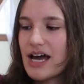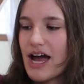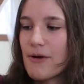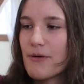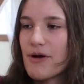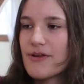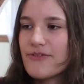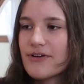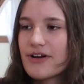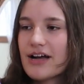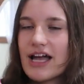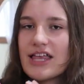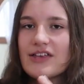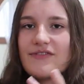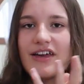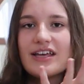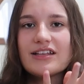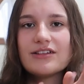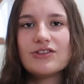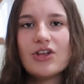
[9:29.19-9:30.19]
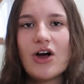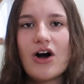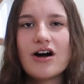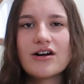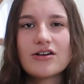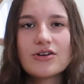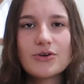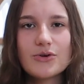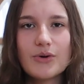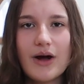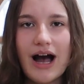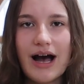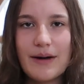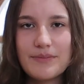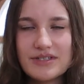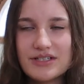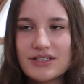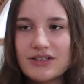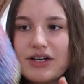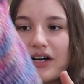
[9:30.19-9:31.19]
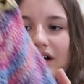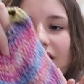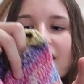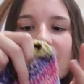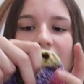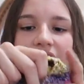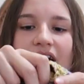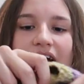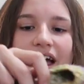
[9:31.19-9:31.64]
I went for kind of a long cropped look,